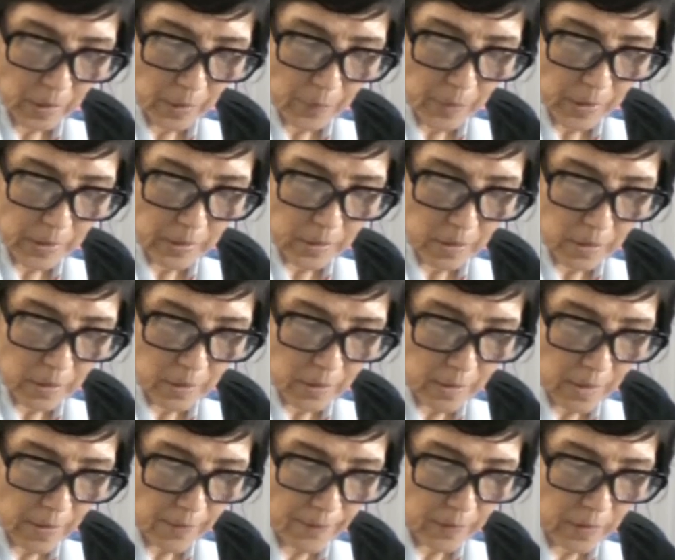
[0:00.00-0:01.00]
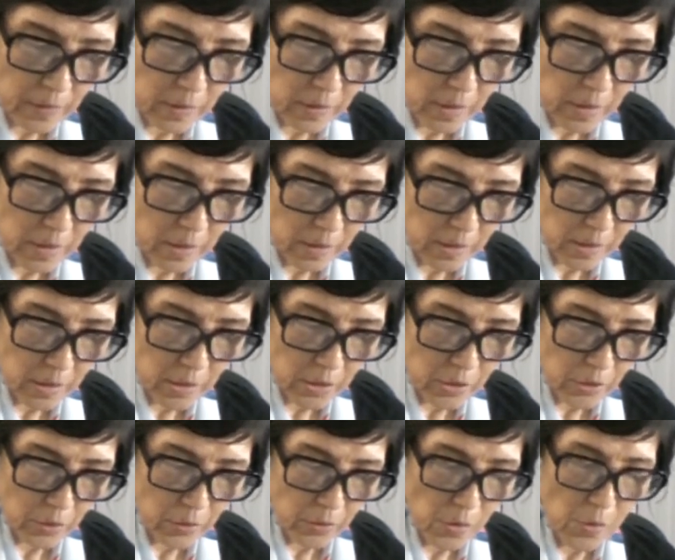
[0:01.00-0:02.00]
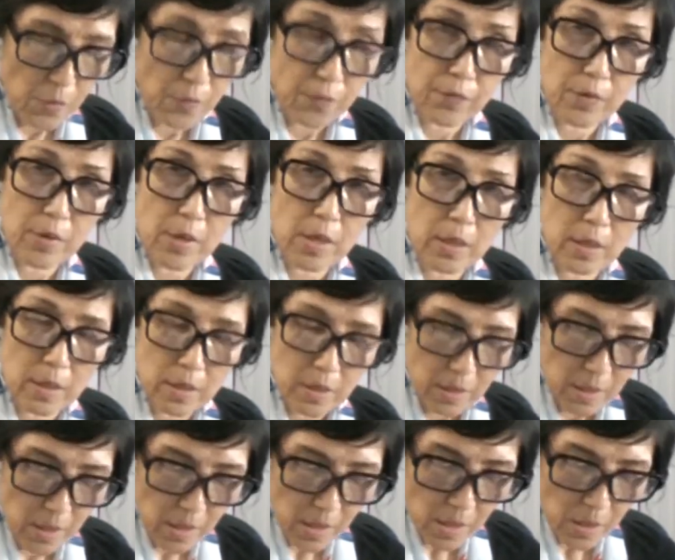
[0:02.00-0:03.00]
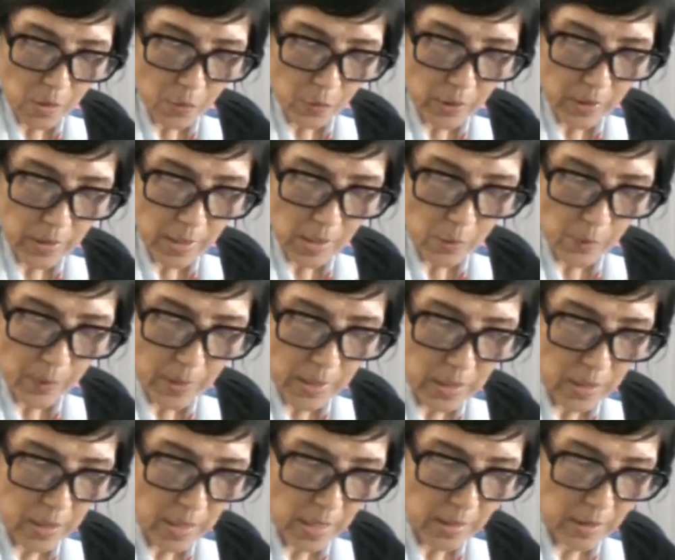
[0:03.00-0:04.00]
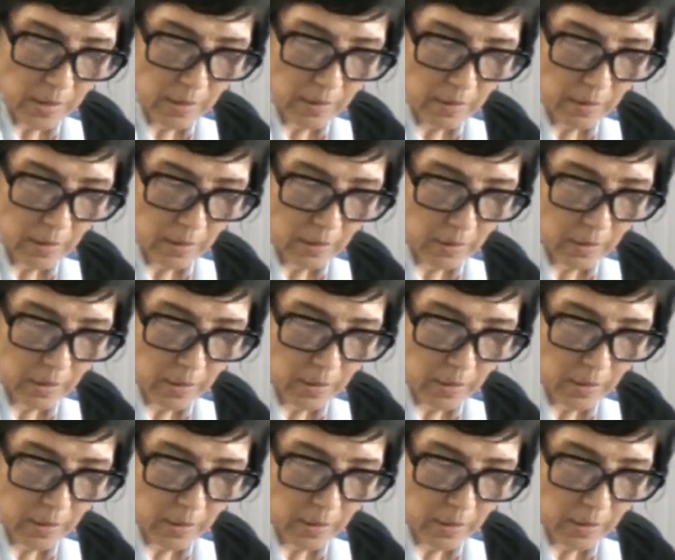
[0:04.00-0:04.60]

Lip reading: But in the 7th year he shall go free, without paying anything.